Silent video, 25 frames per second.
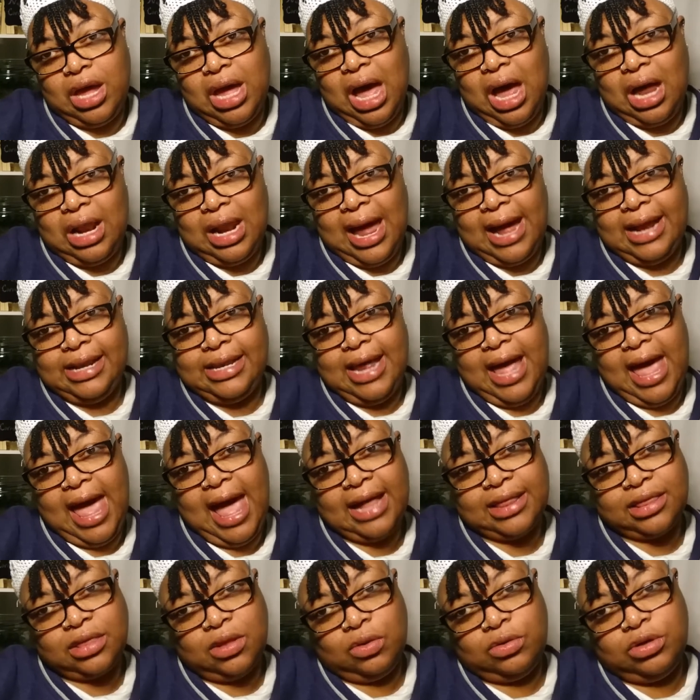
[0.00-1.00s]
y'all like to
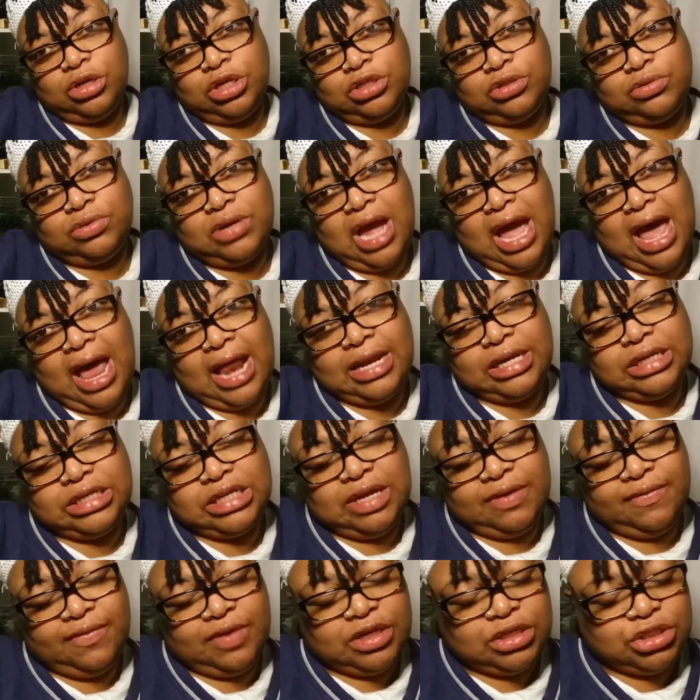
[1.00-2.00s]
act on these reality
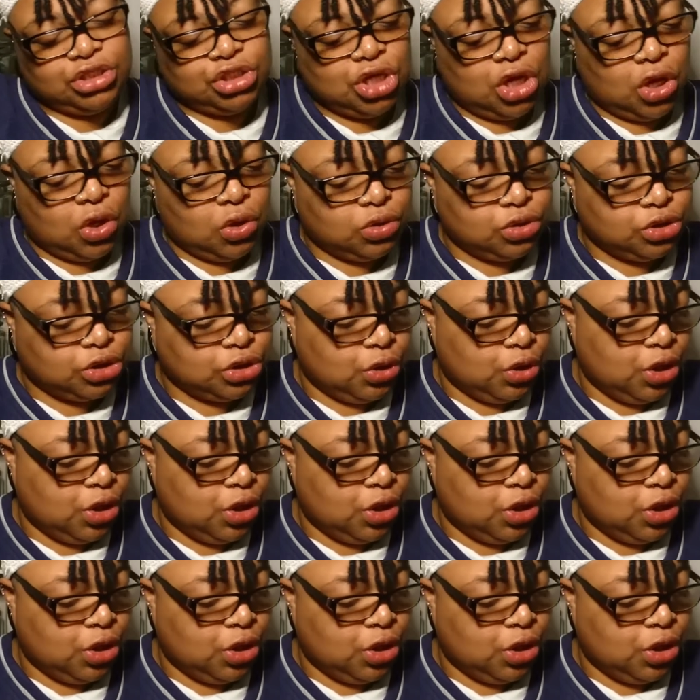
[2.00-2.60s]
TV shows.